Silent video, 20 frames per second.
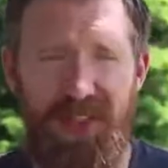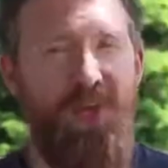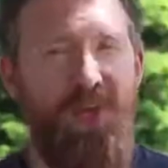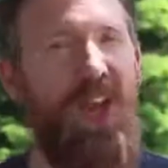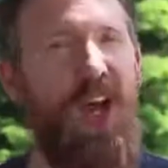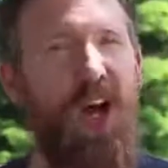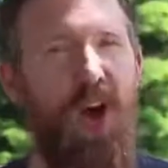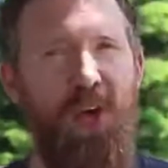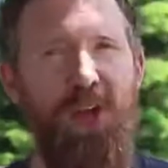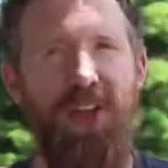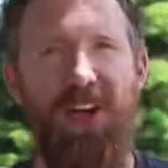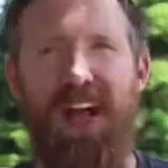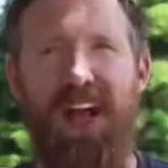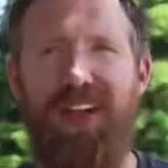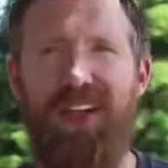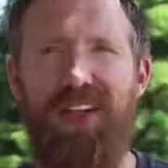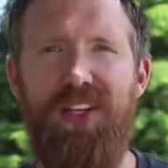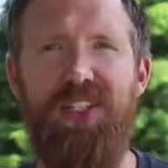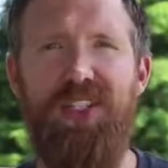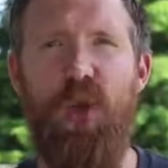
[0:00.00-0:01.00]
so no, you're
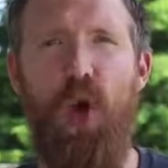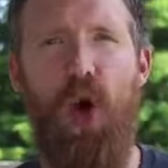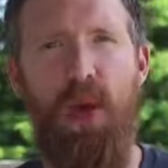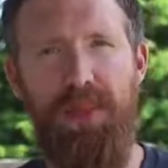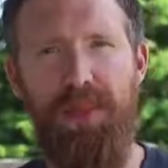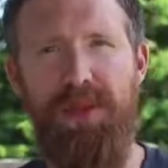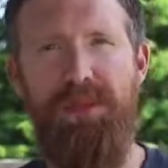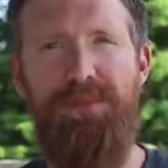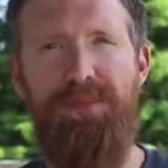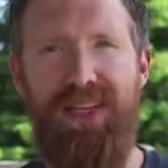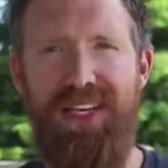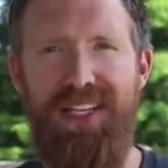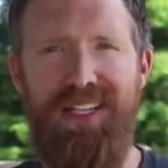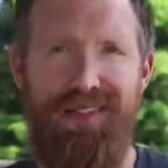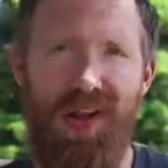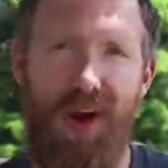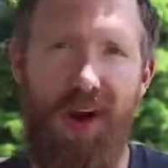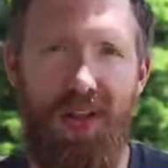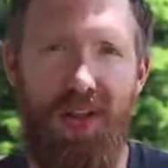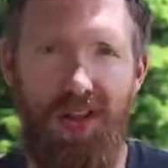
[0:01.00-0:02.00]
not gonna show up and bid a
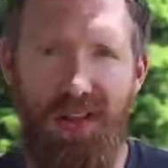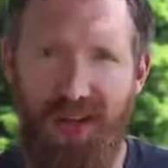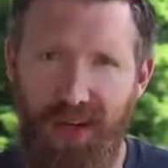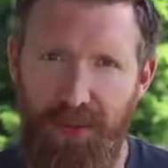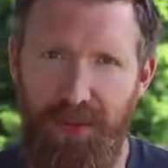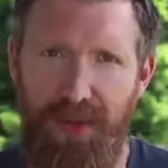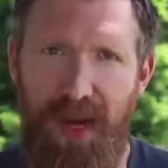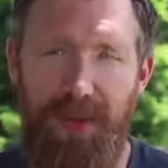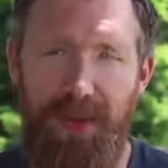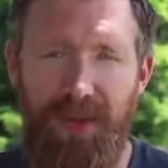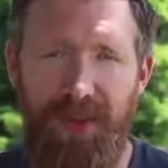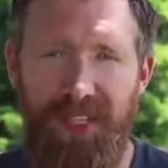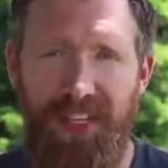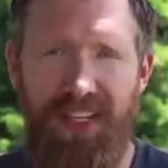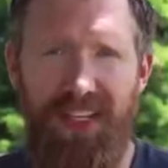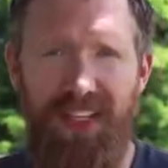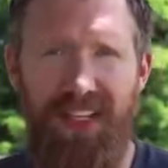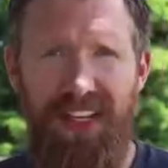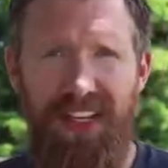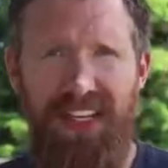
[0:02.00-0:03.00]
dollar on a
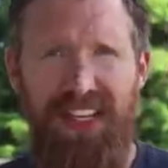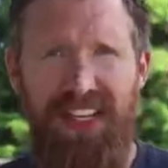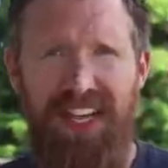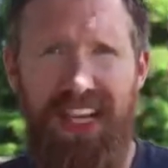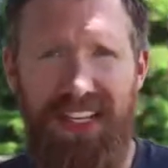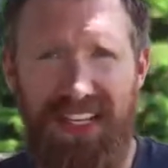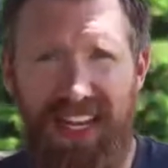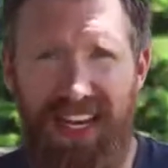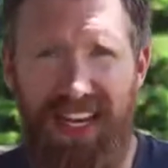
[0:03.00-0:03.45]
property and, and